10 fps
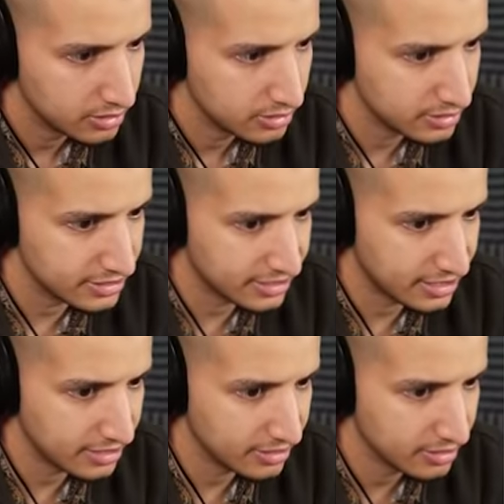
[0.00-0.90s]
this is
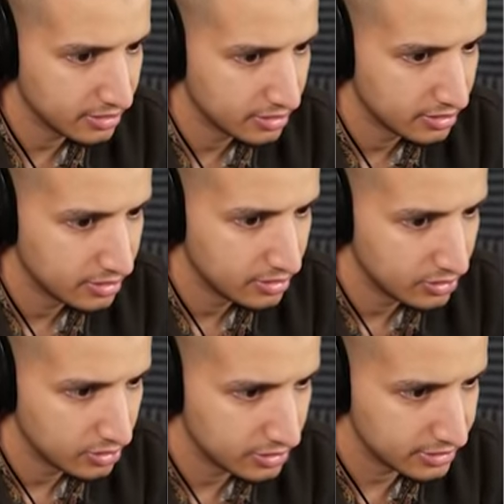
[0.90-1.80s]
clear.
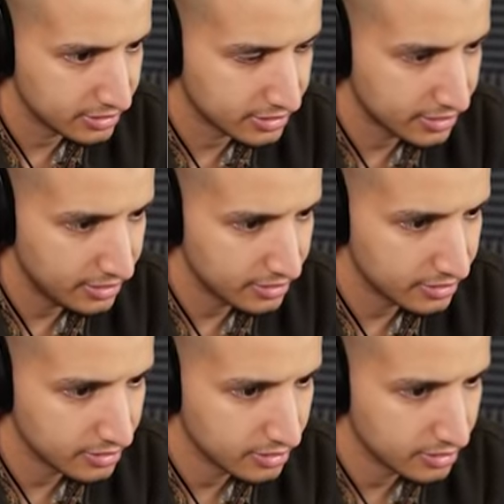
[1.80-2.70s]
This is
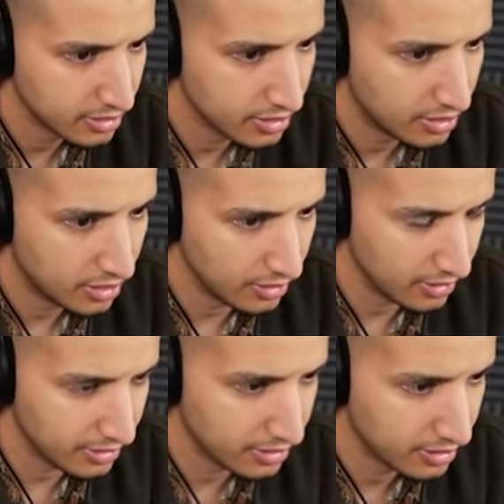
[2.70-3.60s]
clear. We good? We good? All
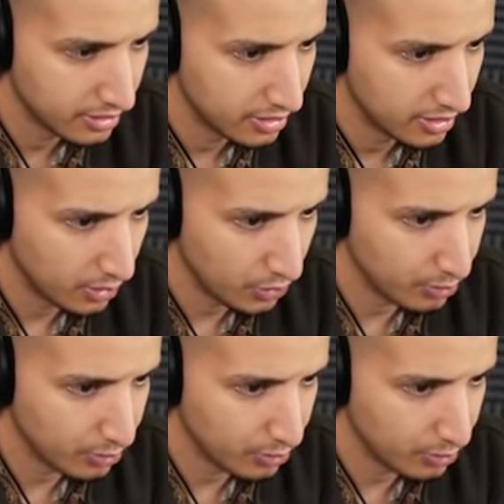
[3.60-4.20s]
right. We good? All right,